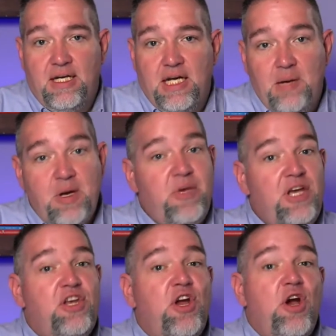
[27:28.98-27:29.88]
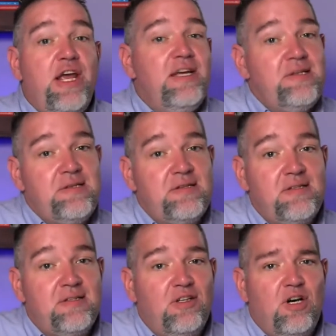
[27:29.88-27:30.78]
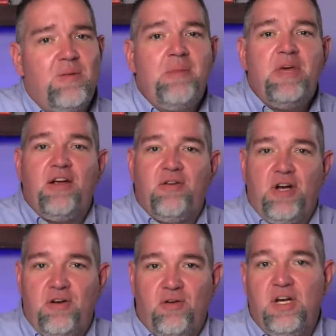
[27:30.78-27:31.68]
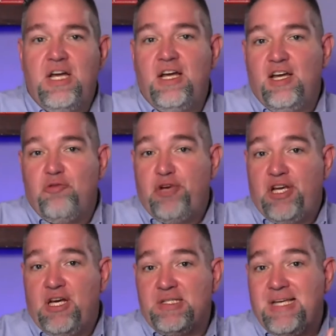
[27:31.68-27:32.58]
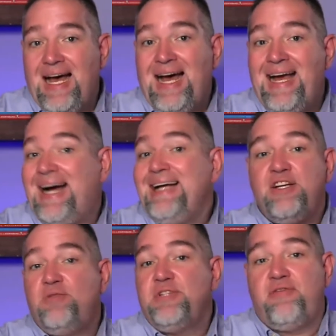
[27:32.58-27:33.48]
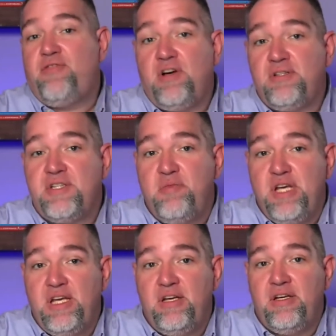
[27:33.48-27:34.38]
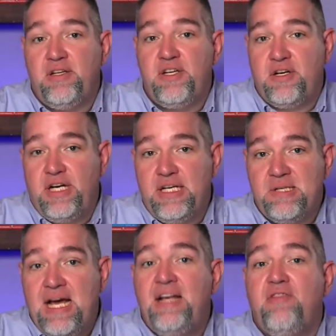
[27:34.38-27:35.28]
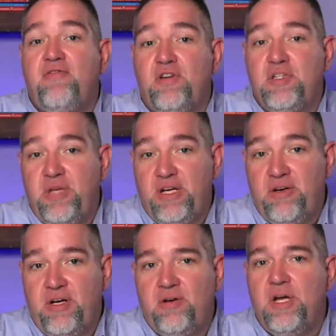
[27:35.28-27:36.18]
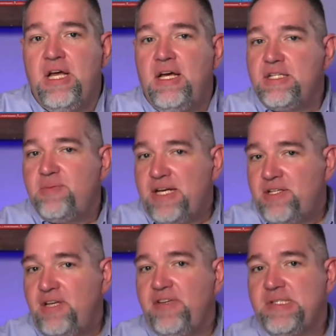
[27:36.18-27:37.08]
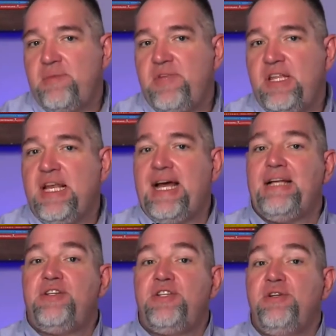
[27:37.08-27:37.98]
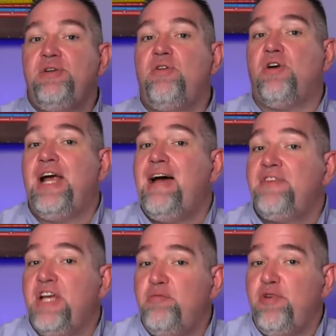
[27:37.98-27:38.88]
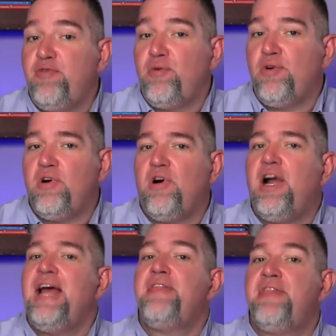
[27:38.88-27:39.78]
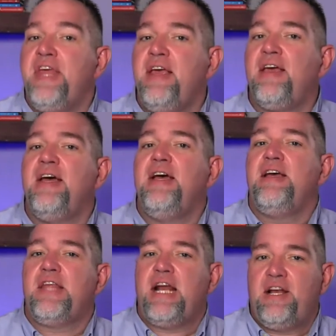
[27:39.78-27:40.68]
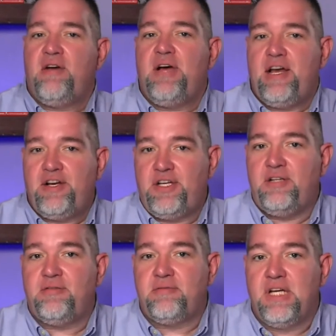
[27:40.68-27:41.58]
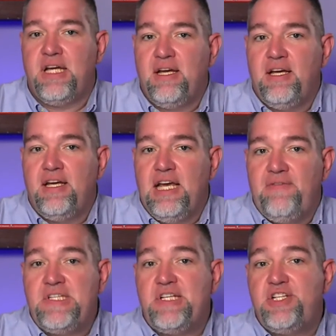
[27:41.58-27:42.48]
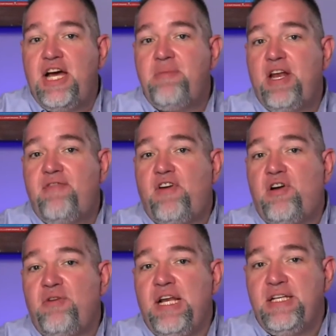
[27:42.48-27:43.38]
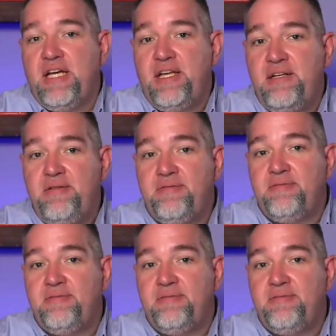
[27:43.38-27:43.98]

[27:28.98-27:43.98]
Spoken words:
Am I being curious or am I being critical? Because I don't default to being curious. I default to being critical, especially if it's something that I do or have done before or I think that I know how to do. If it's a job that I've already done,